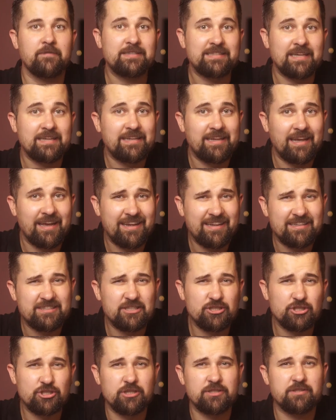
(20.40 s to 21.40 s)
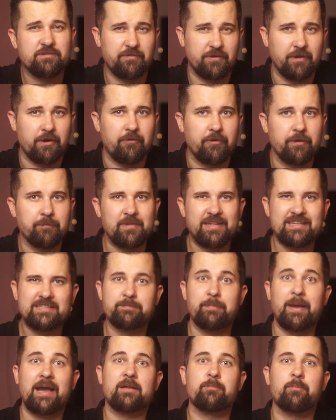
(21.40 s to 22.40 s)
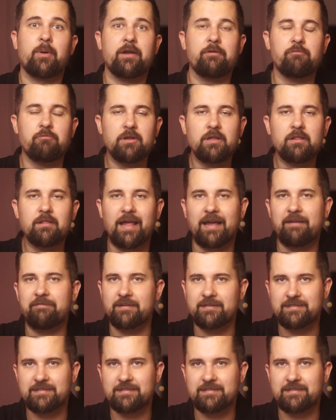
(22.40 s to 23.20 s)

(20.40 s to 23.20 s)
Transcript: This idea isn't just theory, it's backed by real-life